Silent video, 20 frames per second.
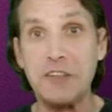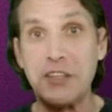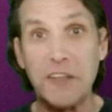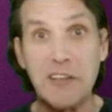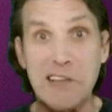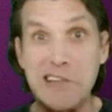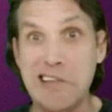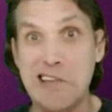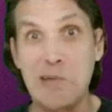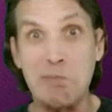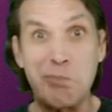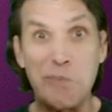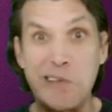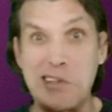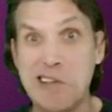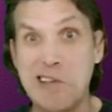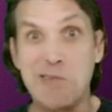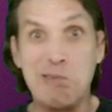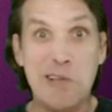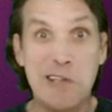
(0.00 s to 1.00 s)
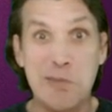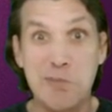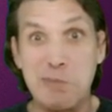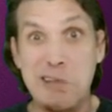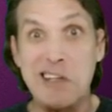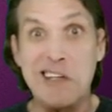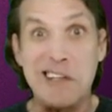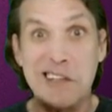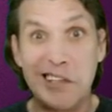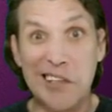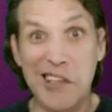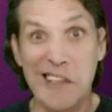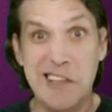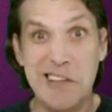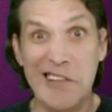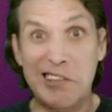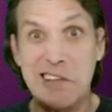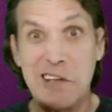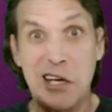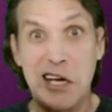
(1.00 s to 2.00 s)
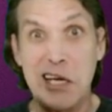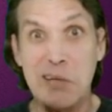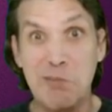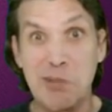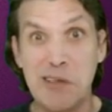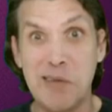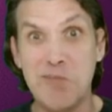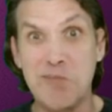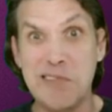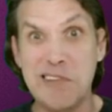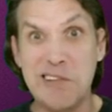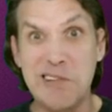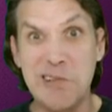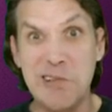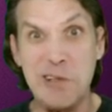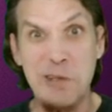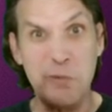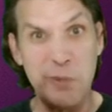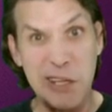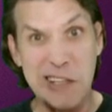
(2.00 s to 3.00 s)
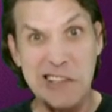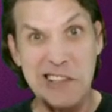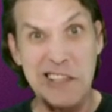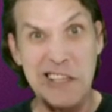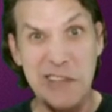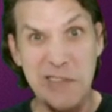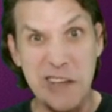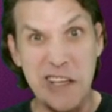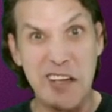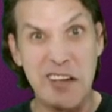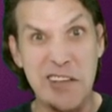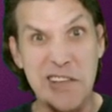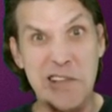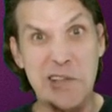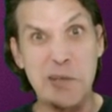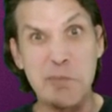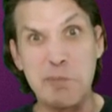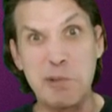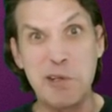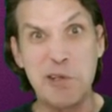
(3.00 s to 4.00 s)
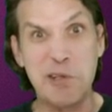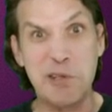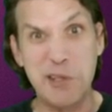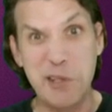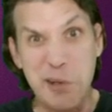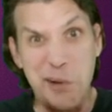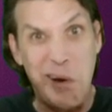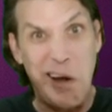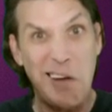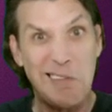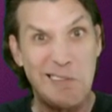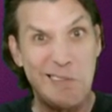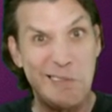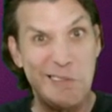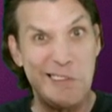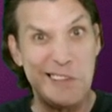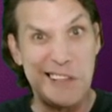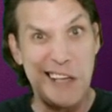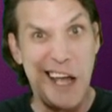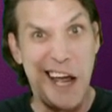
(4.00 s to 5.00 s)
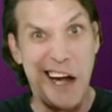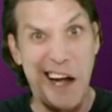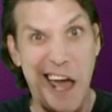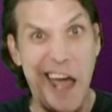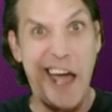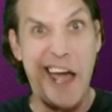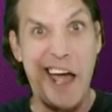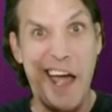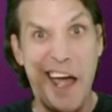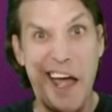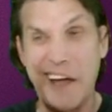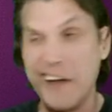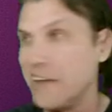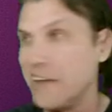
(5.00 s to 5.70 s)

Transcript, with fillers: You hook up your USB and you hook the cable up into it and watch TV on your computer, too. How cool is that? Ah!